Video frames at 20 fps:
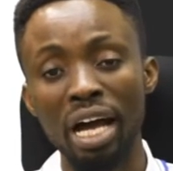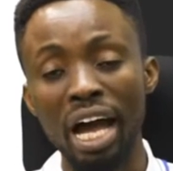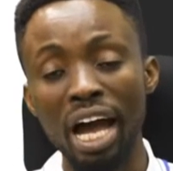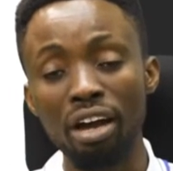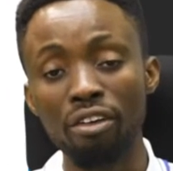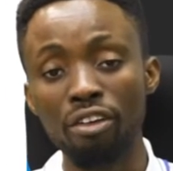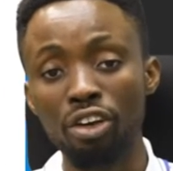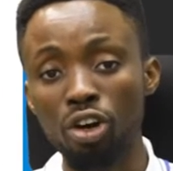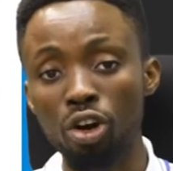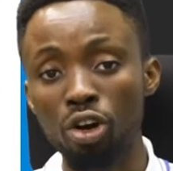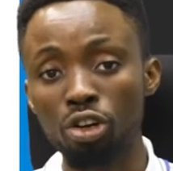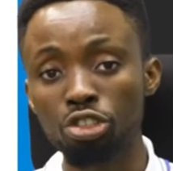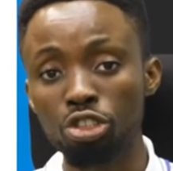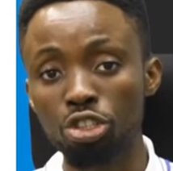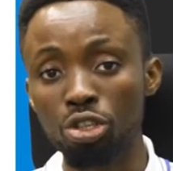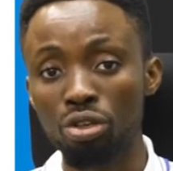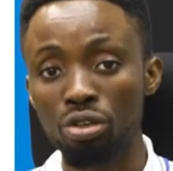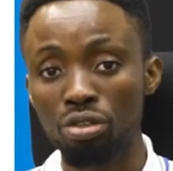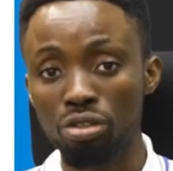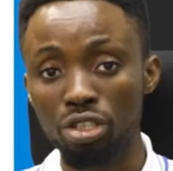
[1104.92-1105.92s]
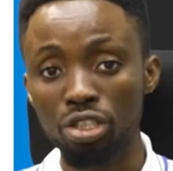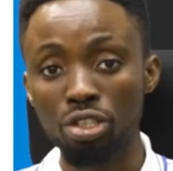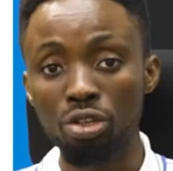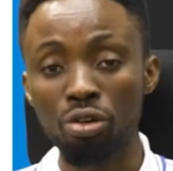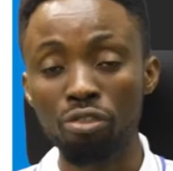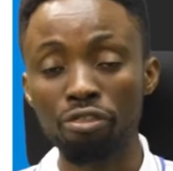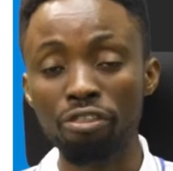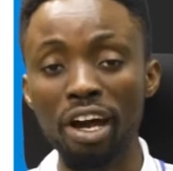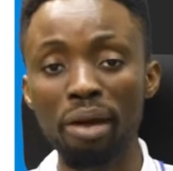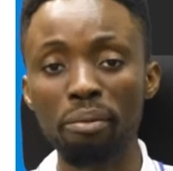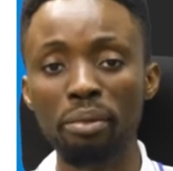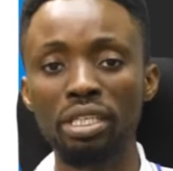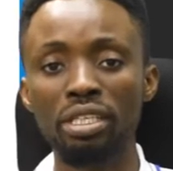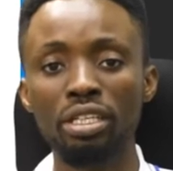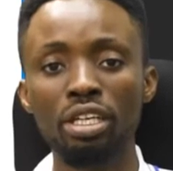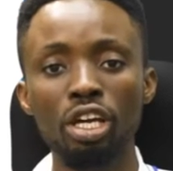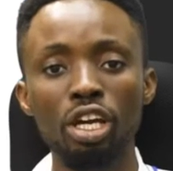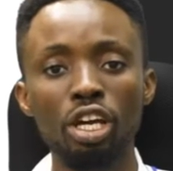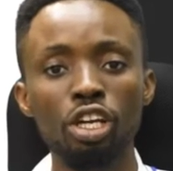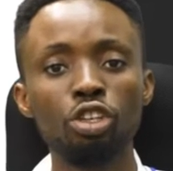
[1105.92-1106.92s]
agriculture, you know, farming,